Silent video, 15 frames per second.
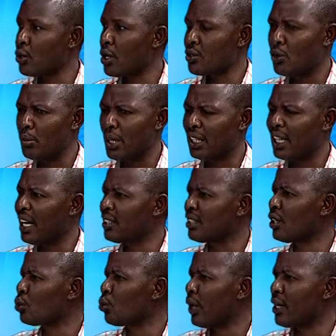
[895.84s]
was nominated, I
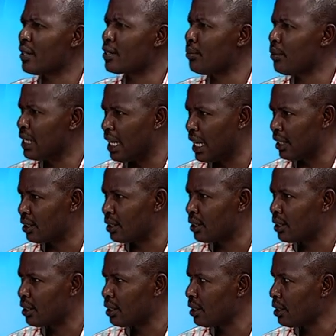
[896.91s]
think, towards midnight.
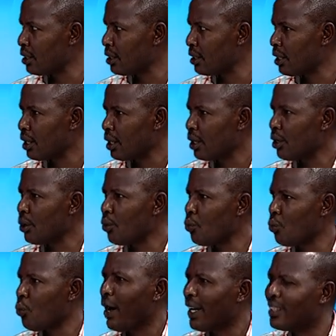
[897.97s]

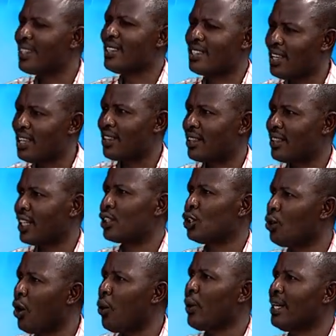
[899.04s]
what is it that you
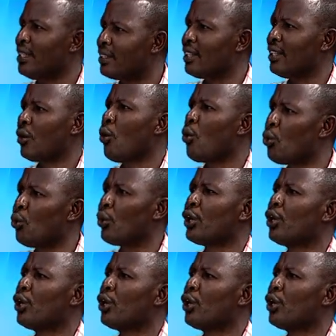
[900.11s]
are waiting or looking